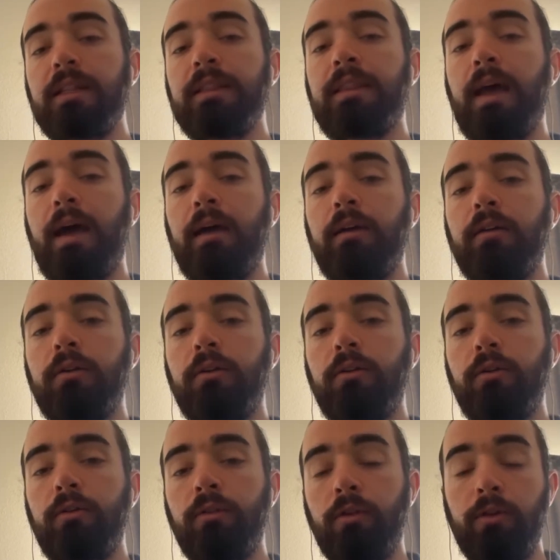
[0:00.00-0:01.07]
that,
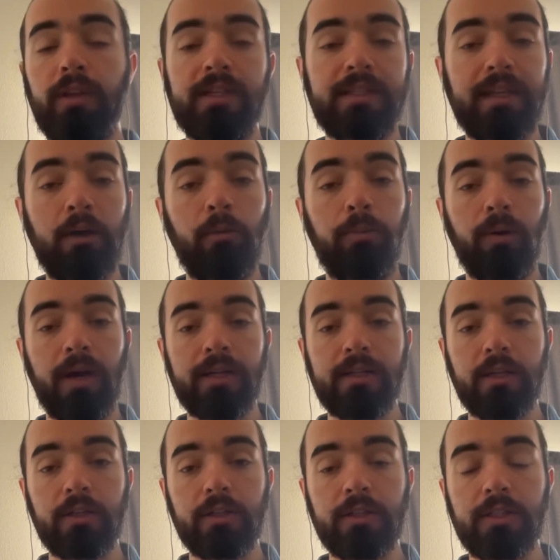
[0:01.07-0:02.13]
or the sale price, I
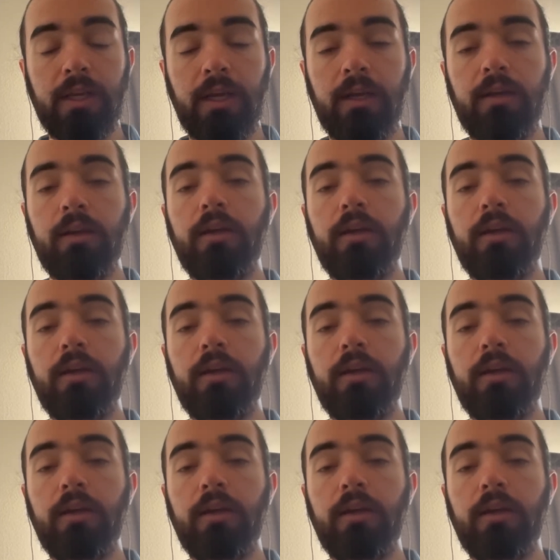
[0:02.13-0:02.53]
should say,